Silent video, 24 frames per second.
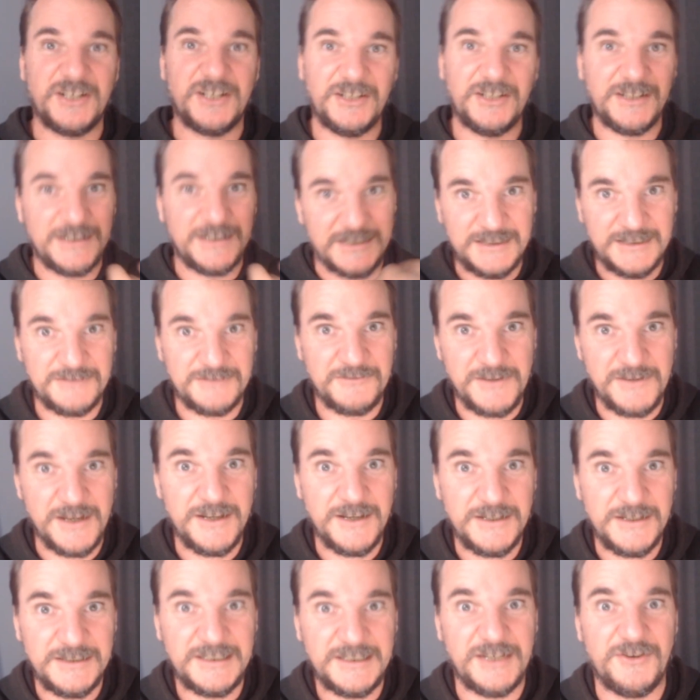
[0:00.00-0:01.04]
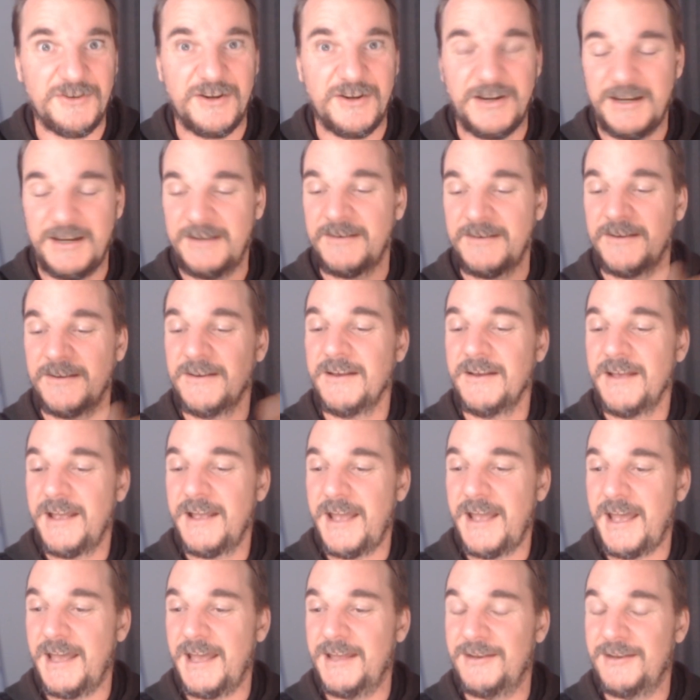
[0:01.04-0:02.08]
and sit on it
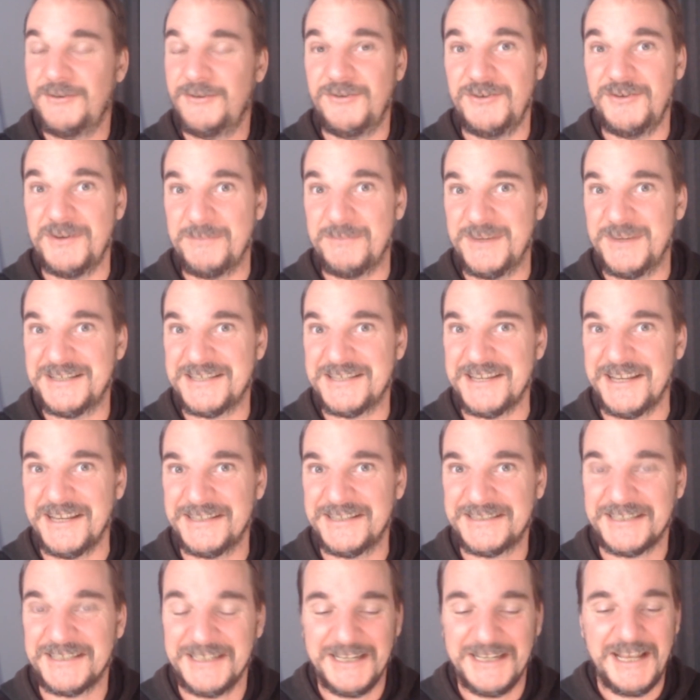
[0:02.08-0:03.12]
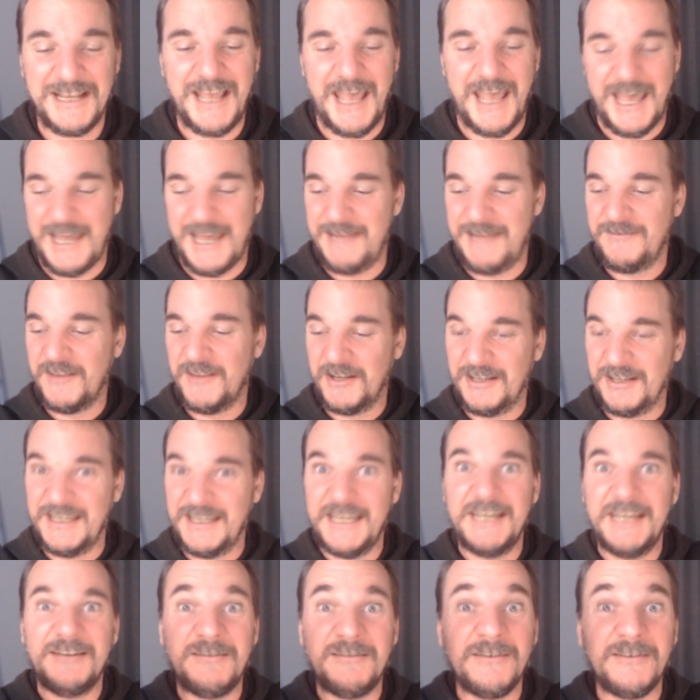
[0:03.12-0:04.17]
and do your business. And the
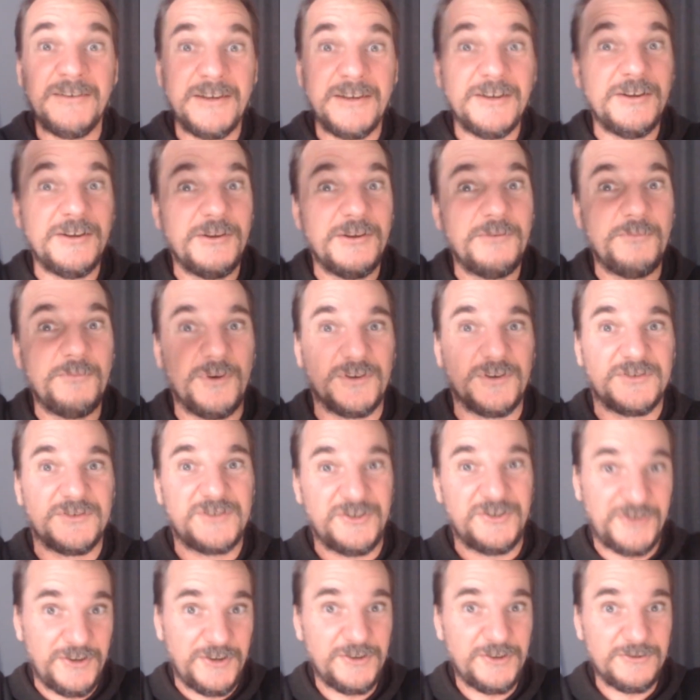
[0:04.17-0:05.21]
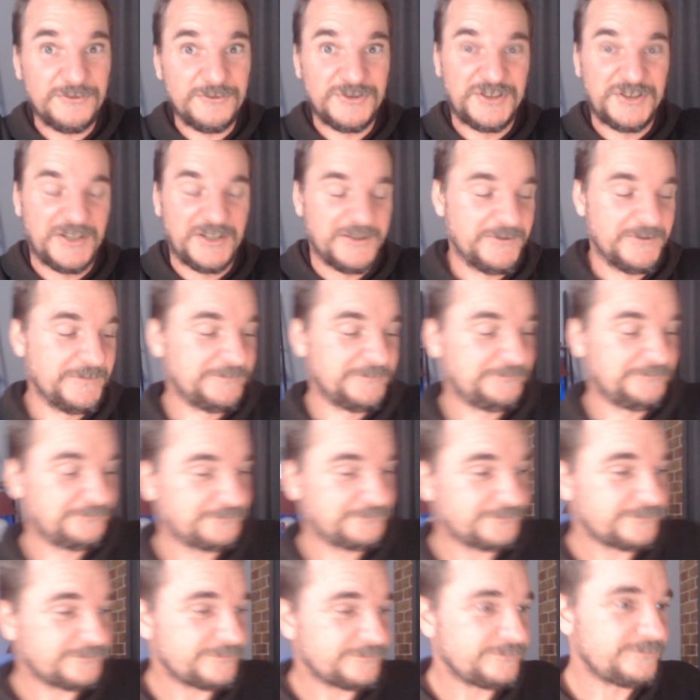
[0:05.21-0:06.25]
lid was the turtle shell.
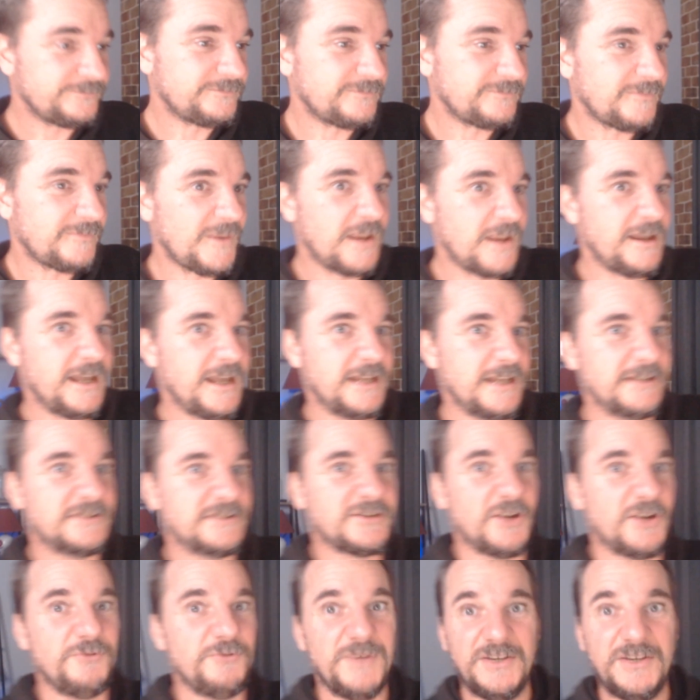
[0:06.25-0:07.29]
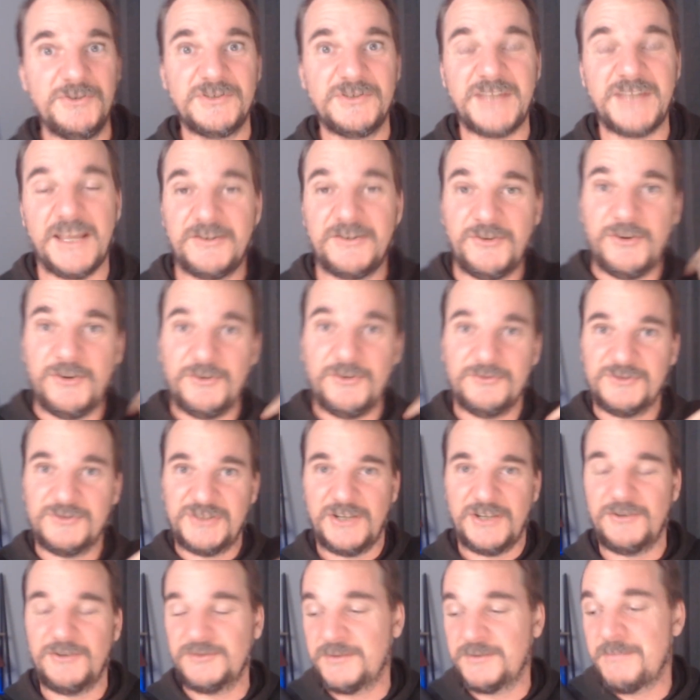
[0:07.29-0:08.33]
And so we used that turtle
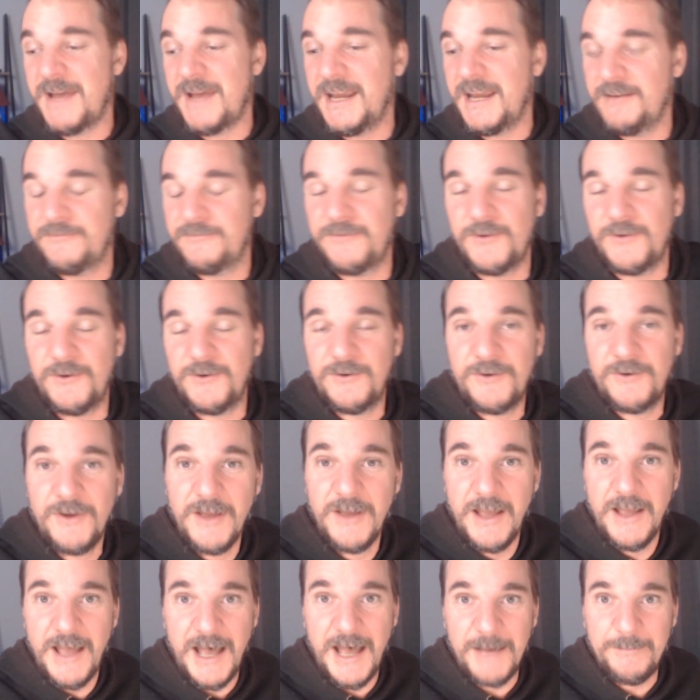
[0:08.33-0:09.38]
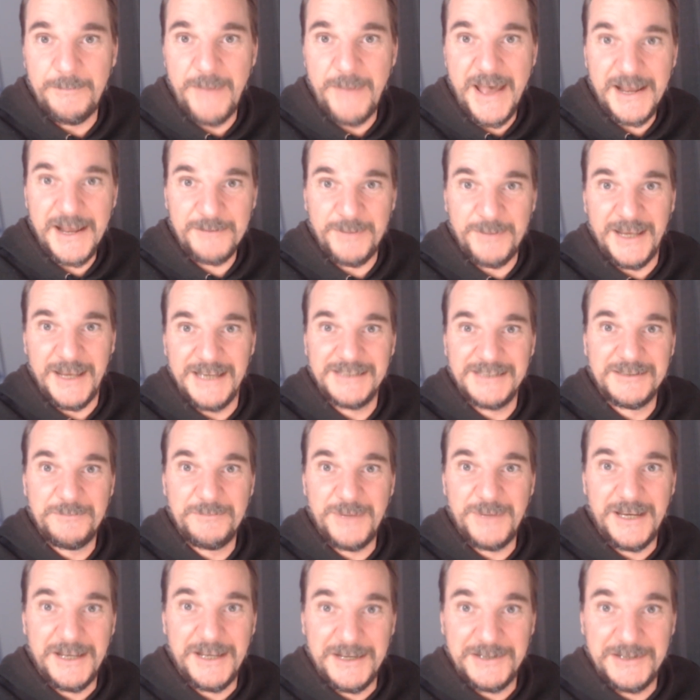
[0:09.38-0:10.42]
shell to make for a back piece to
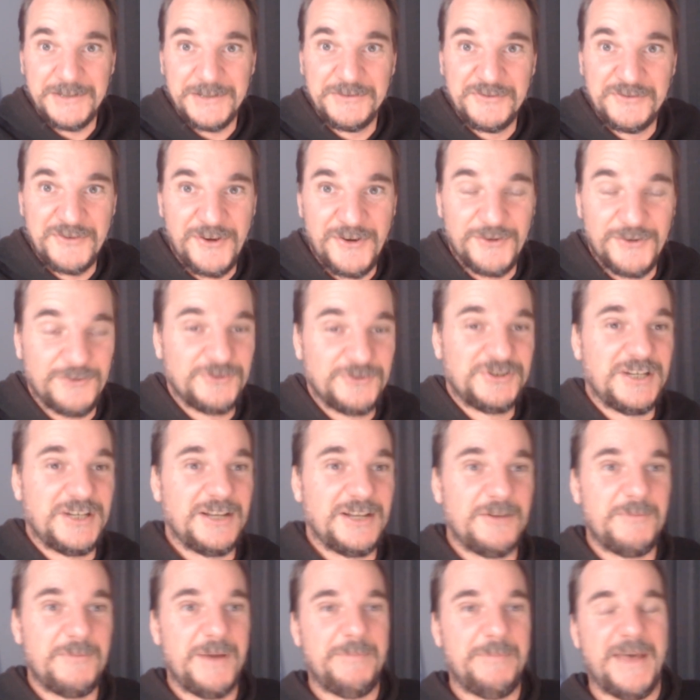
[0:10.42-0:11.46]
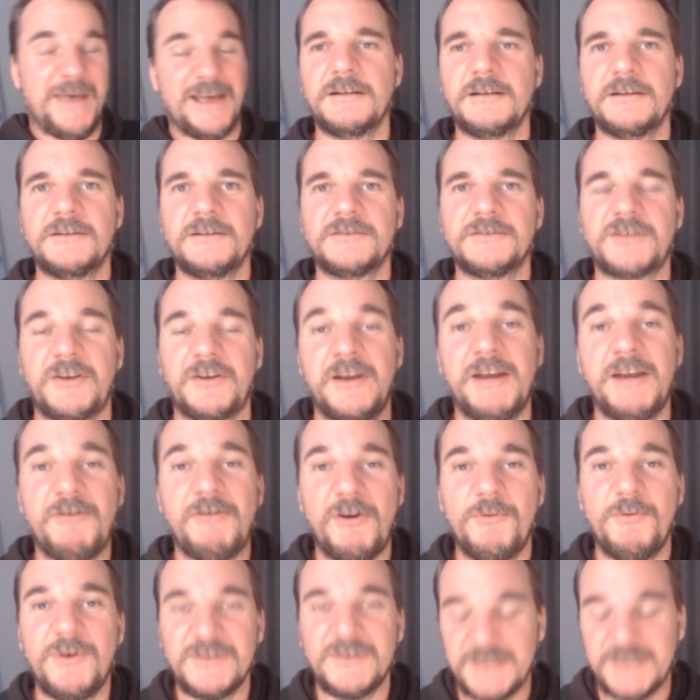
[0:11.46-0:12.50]
be a turtle shell on my back. So here I
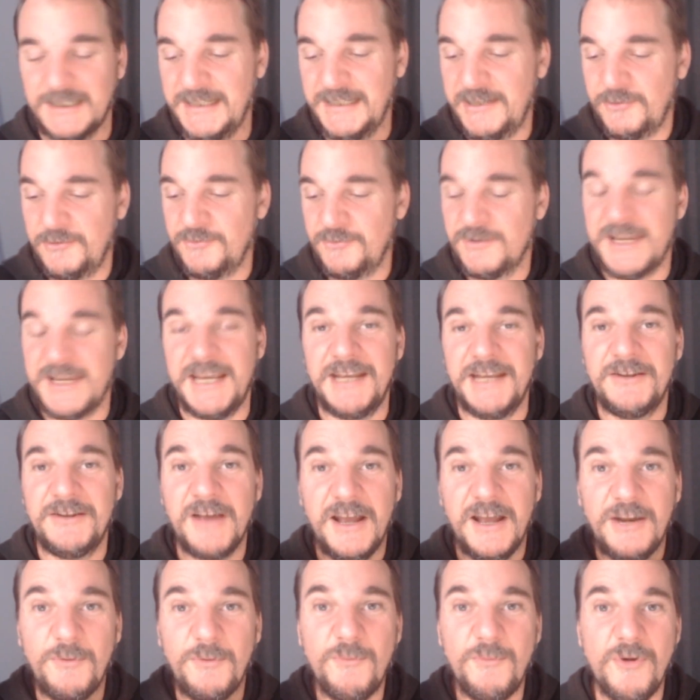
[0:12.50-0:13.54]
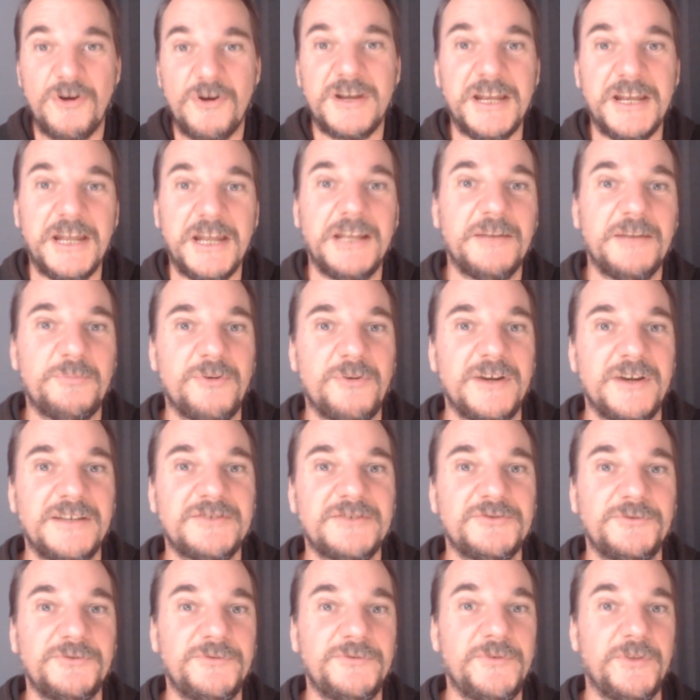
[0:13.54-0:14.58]
was, a little kid, and I'm walking into
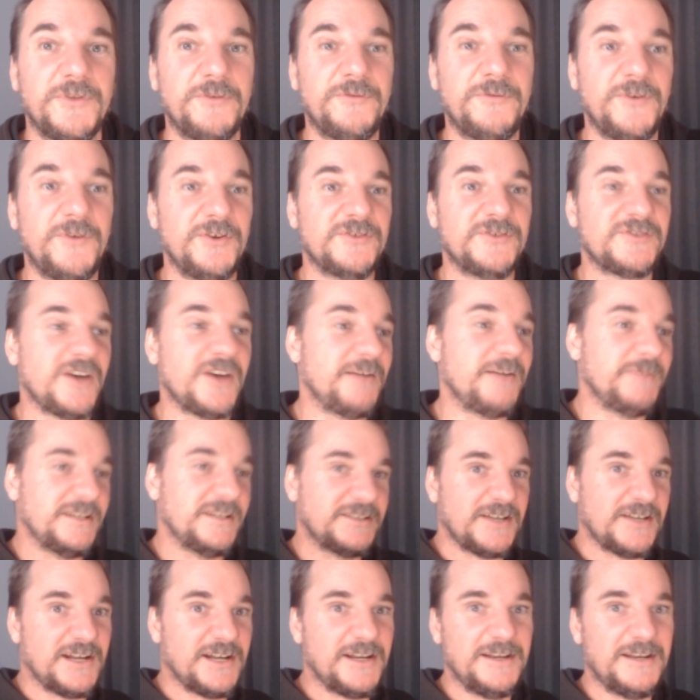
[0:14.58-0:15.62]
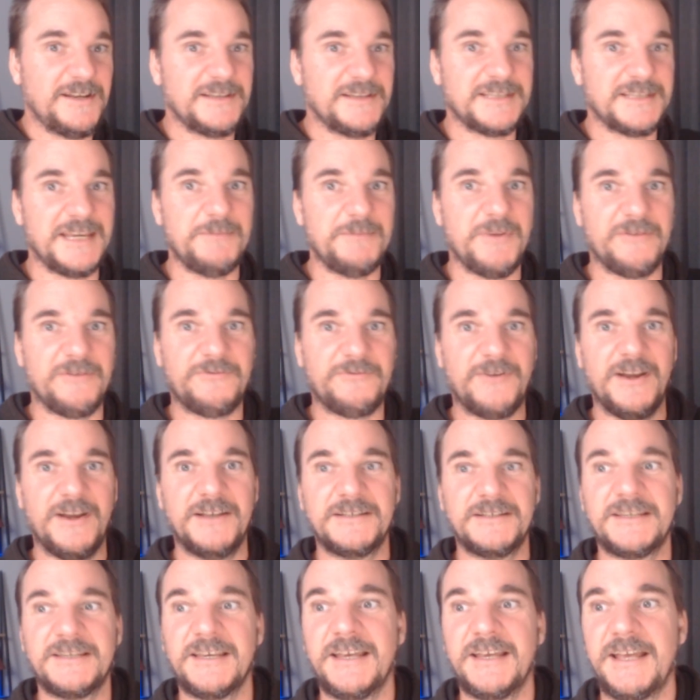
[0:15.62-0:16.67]
preschool for the first time, excited to see my
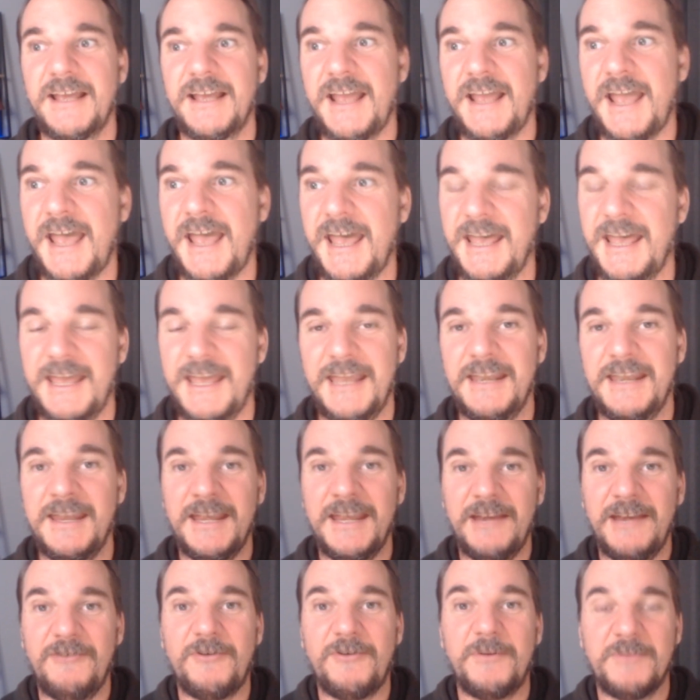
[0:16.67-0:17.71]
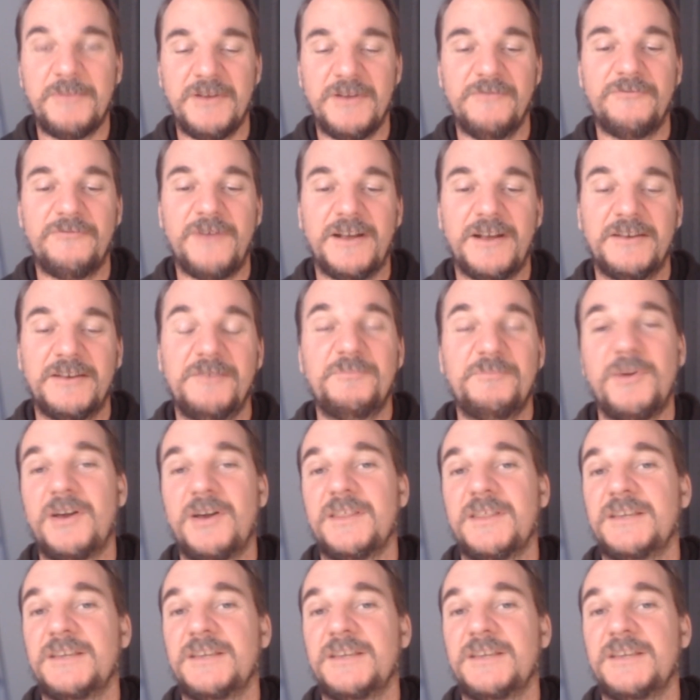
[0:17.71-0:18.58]
friends. And here I'm confronted by this